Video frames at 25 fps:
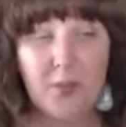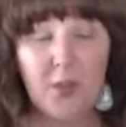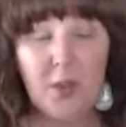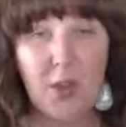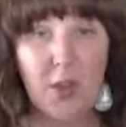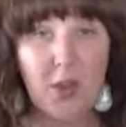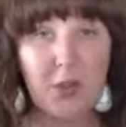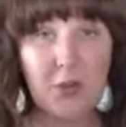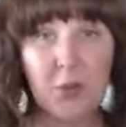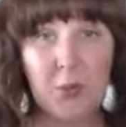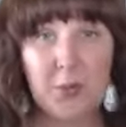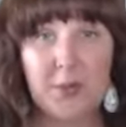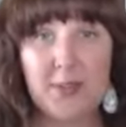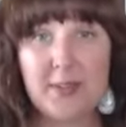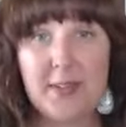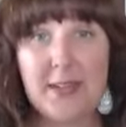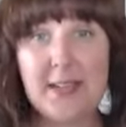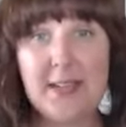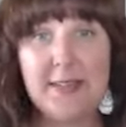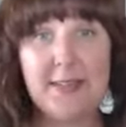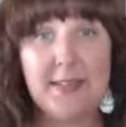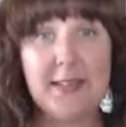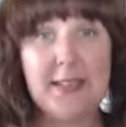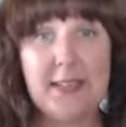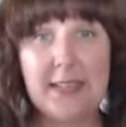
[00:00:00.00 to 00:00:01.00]
So it's
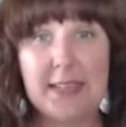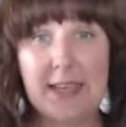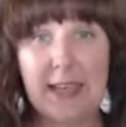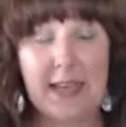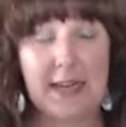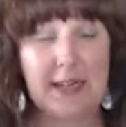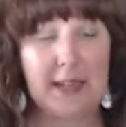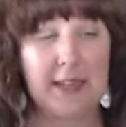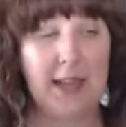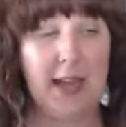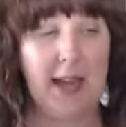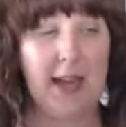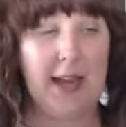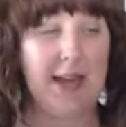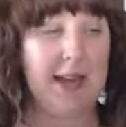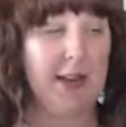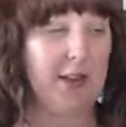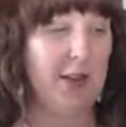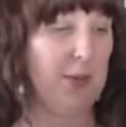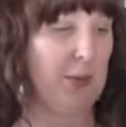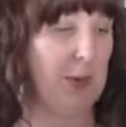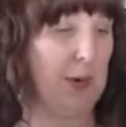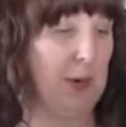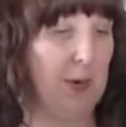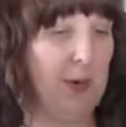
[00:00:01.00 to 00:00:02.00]
easy to get a lot
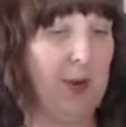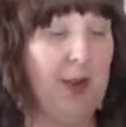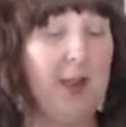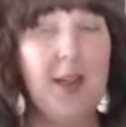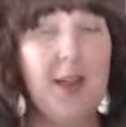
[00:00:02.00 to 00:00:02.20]
through.